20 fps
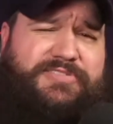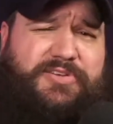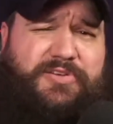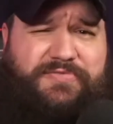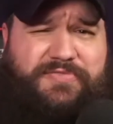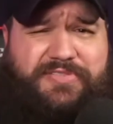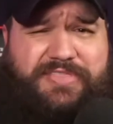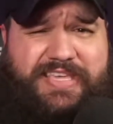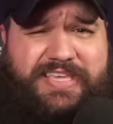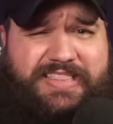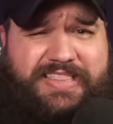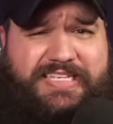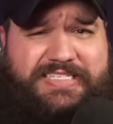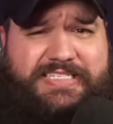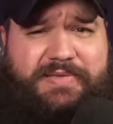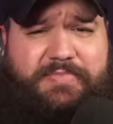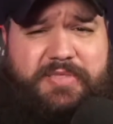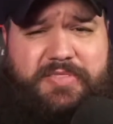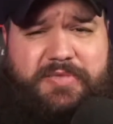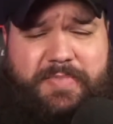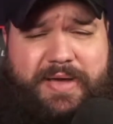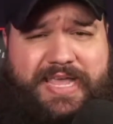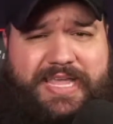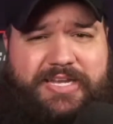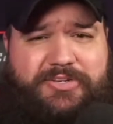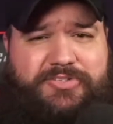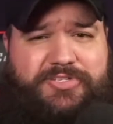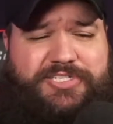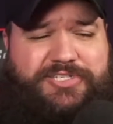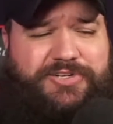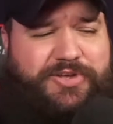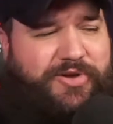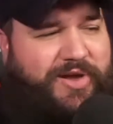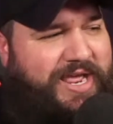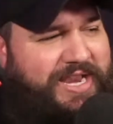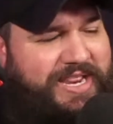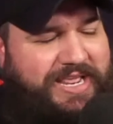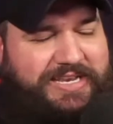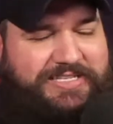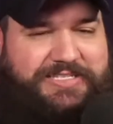So if you think that's something that might interest you, go
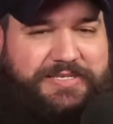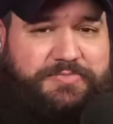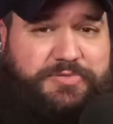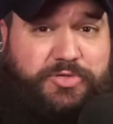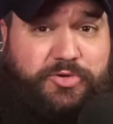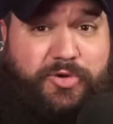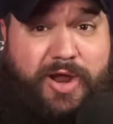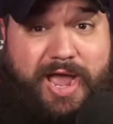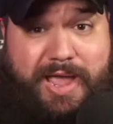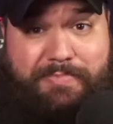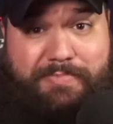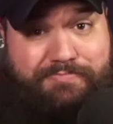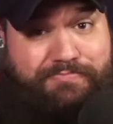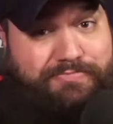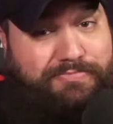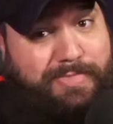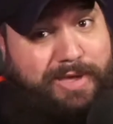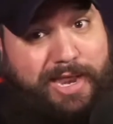ahead and subscribe.